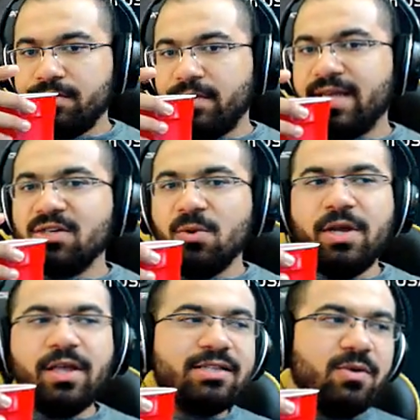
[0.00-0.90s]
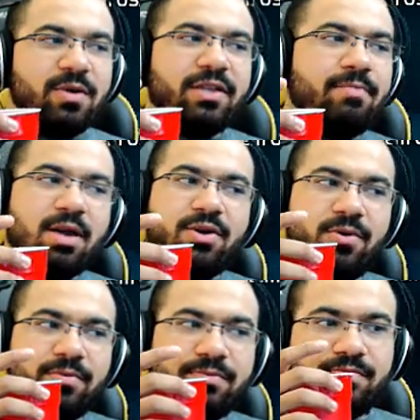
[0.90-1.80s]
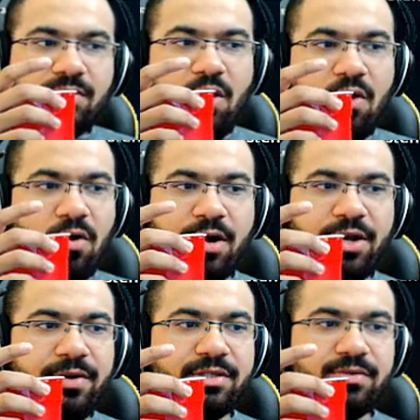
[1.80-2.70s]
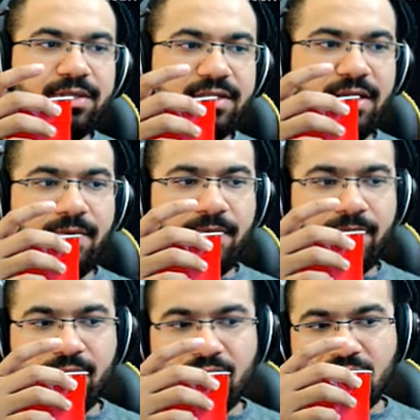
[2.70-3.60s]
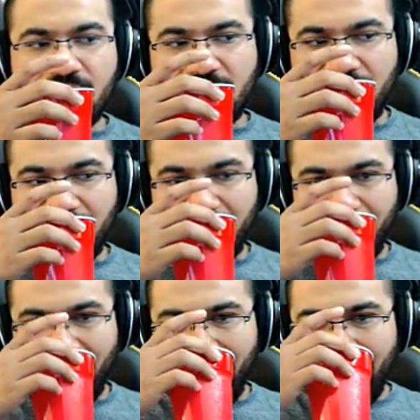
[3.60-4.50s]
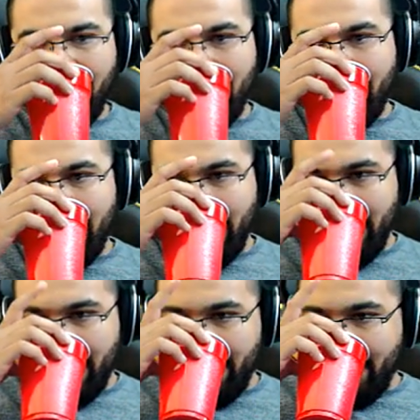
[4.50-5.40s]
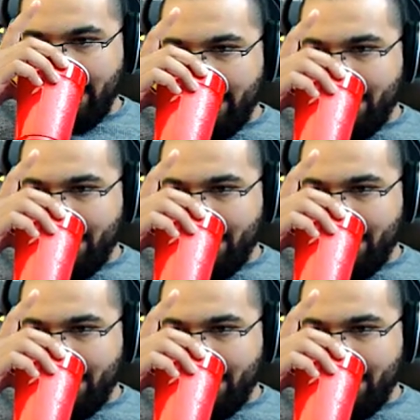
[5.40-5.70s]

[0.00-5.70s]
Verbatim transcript: It's only at the menu. The whole audio isn't. No, it resets. Are you in my chat? I'm not getting games. I don't know why.